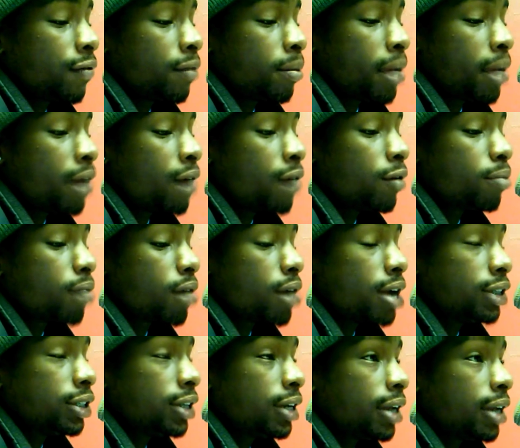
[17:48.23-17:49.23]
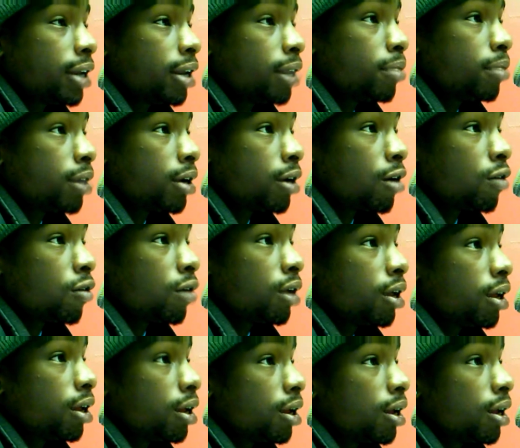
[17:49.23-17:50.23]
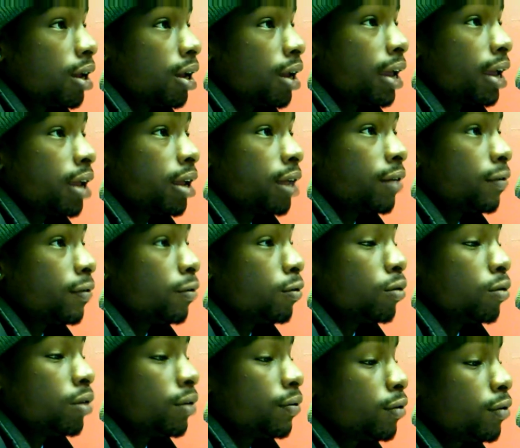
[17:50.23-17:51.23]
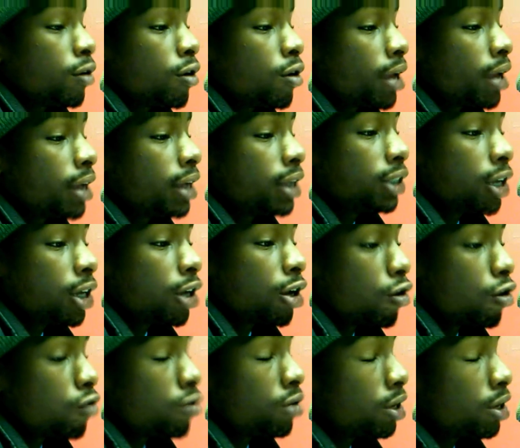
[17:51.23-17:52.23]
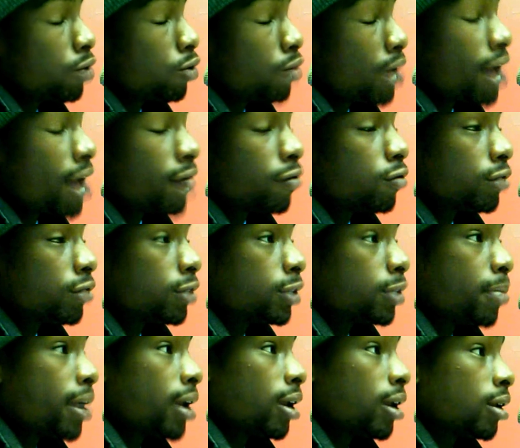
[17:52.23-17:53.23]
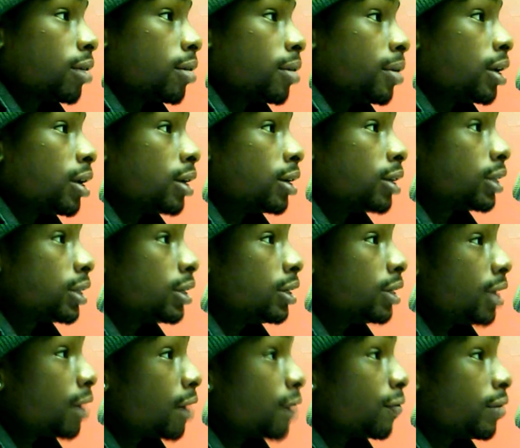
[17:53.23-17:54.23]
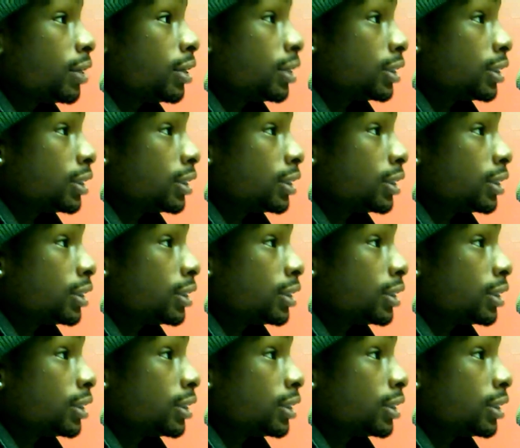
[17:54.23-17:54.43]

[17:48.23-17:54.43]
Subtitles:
from every project that he put out, like if you don't like J. Cole, you have to respect because he definitely